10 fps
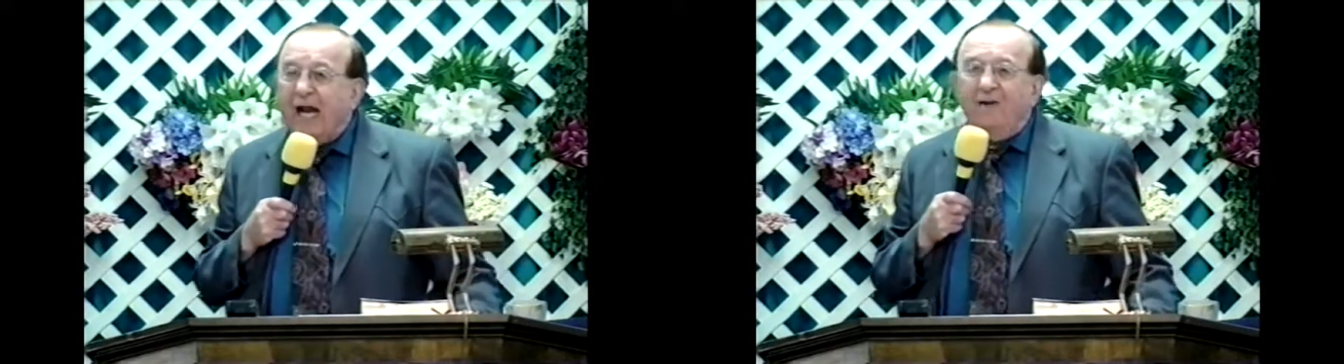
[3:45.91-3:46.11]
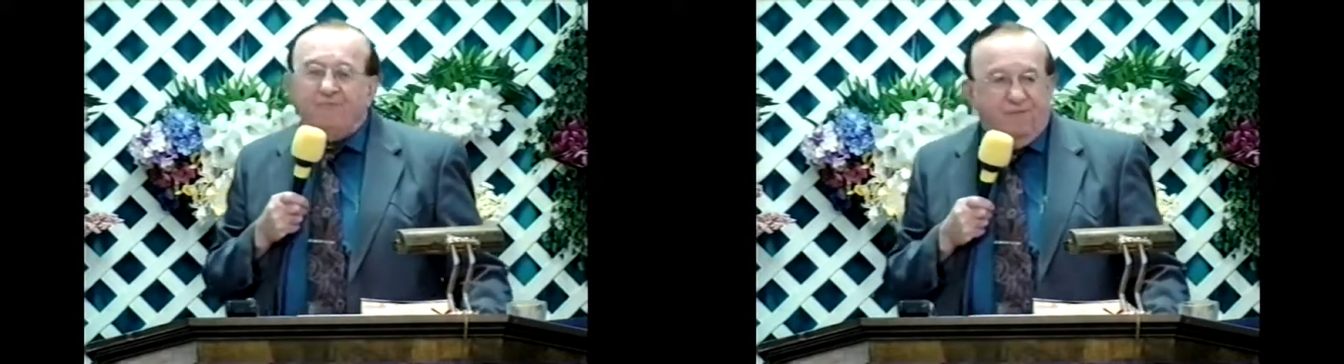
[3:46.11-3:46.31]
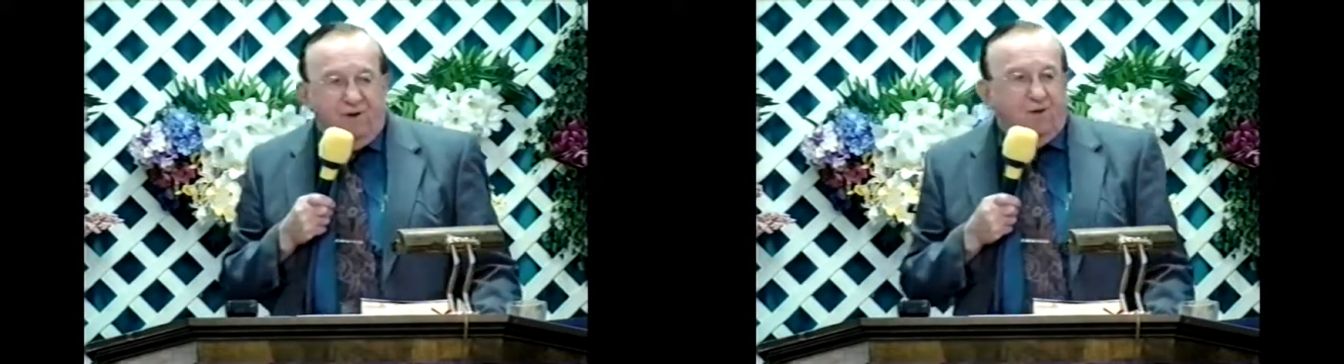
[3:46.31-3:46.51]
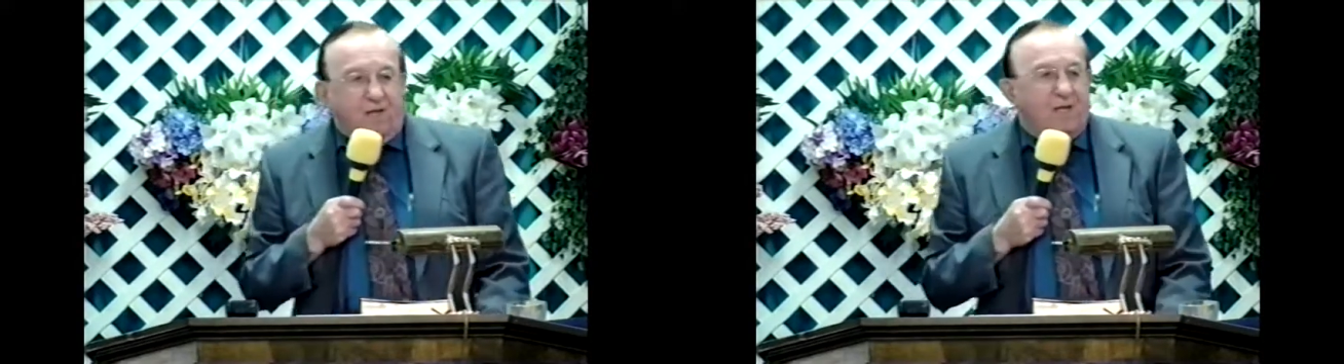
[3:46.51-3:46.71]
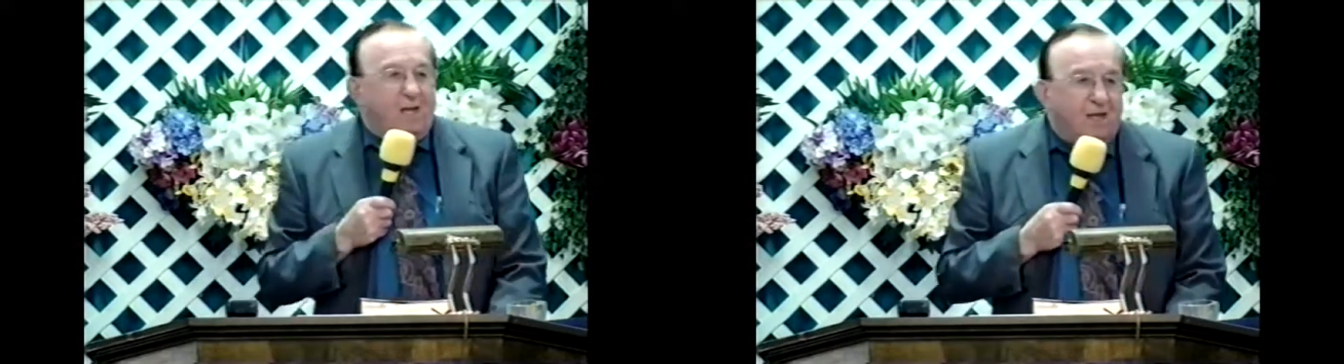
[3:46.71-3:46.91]
I've
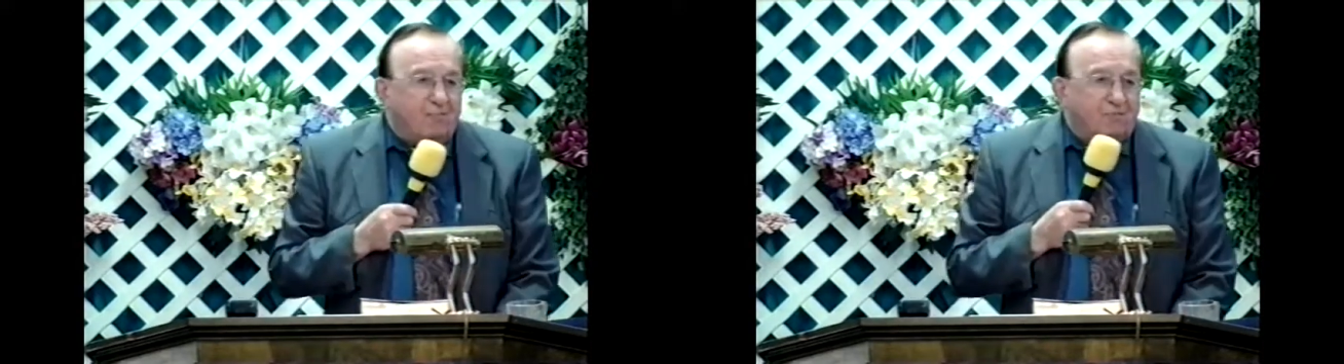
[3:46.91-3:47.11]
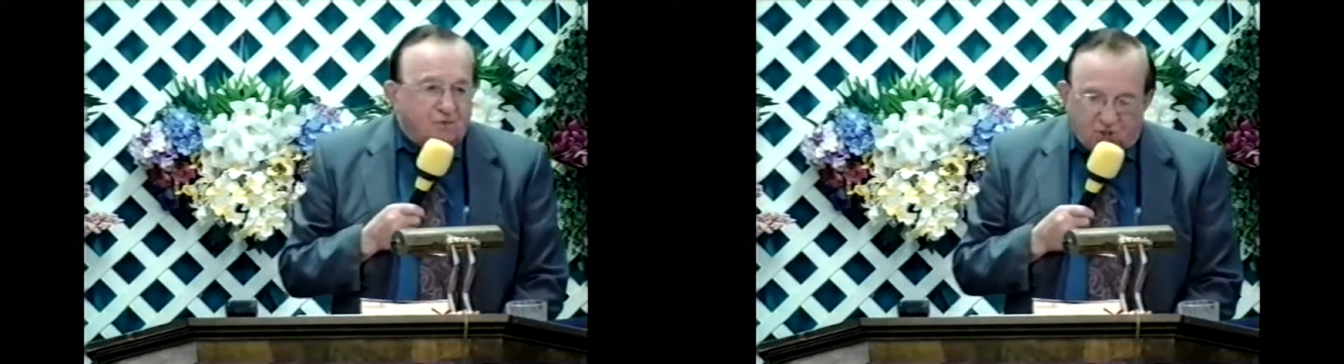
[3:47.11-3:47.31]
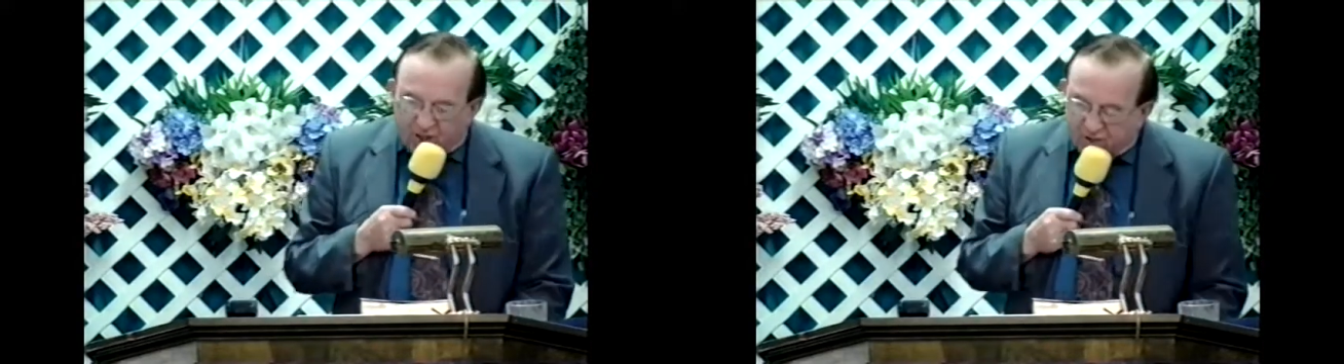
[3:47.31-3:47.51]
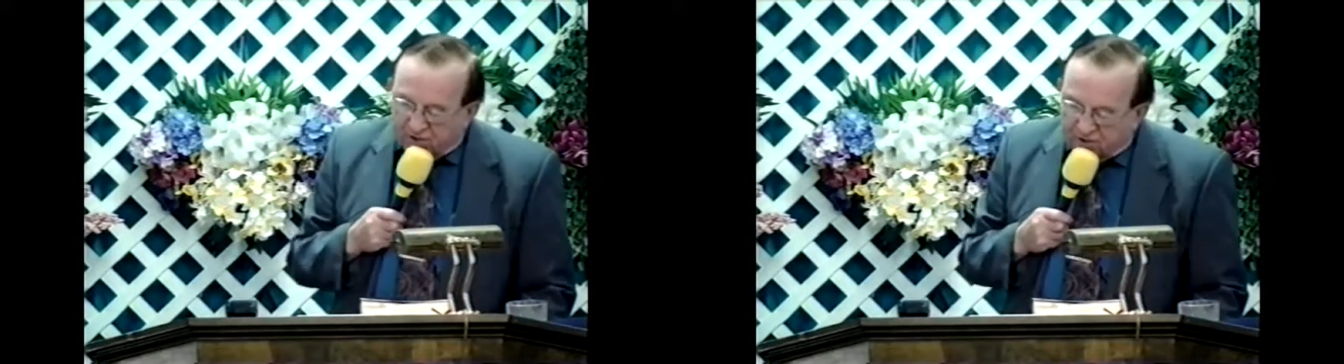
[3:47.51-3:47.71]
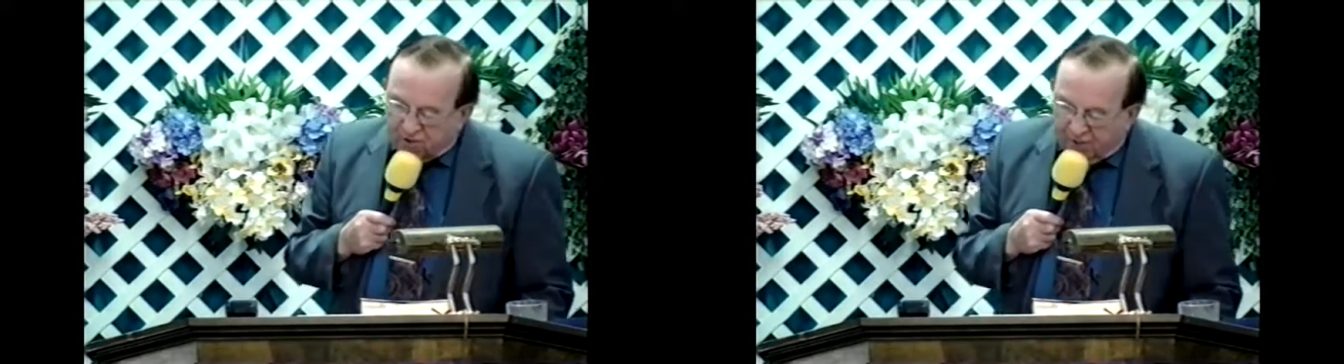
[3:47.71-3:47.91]
fallen in love with
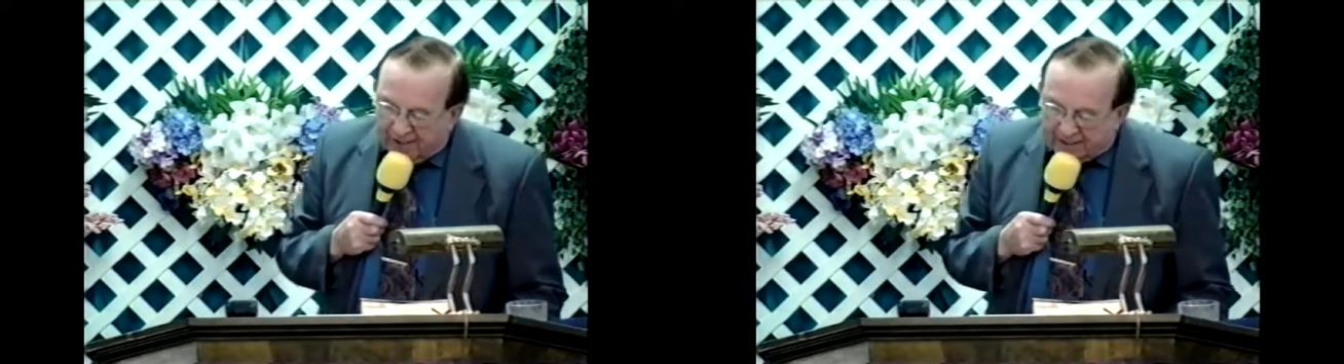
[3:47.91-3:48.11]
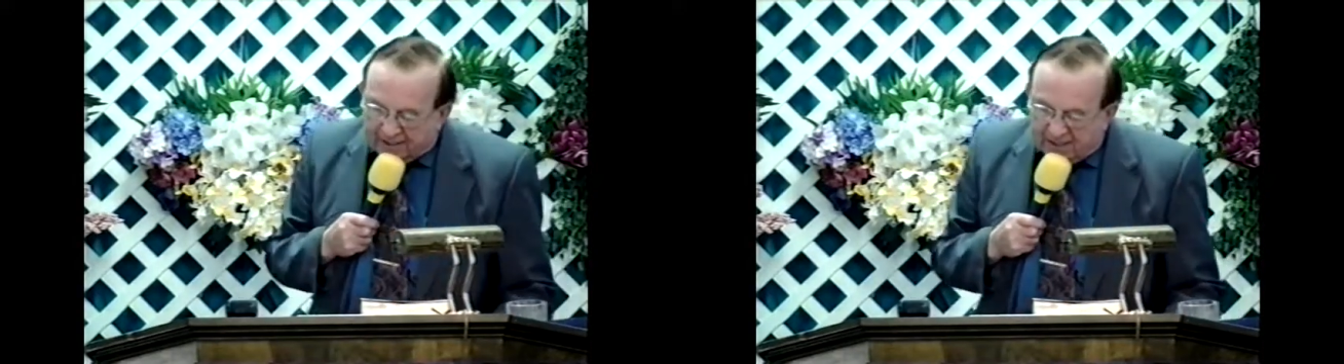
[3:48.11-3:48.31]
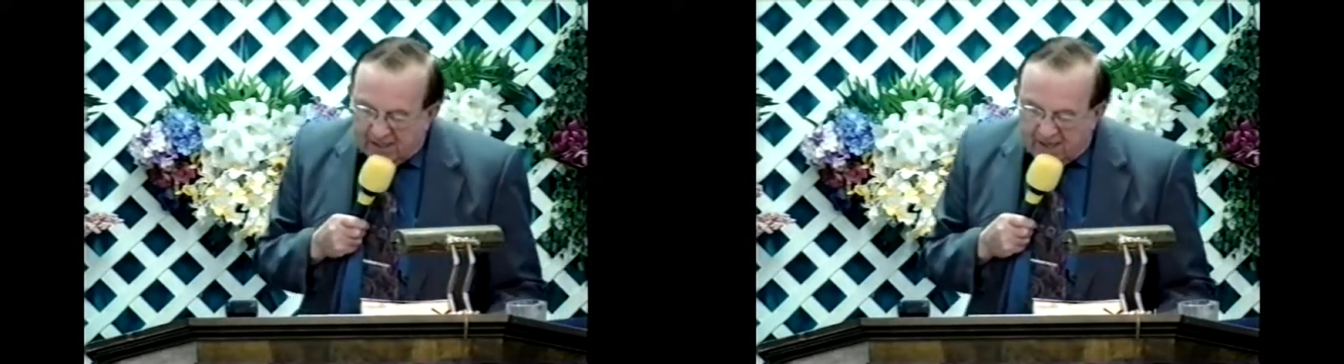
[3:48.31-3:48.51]
Jesus Christ.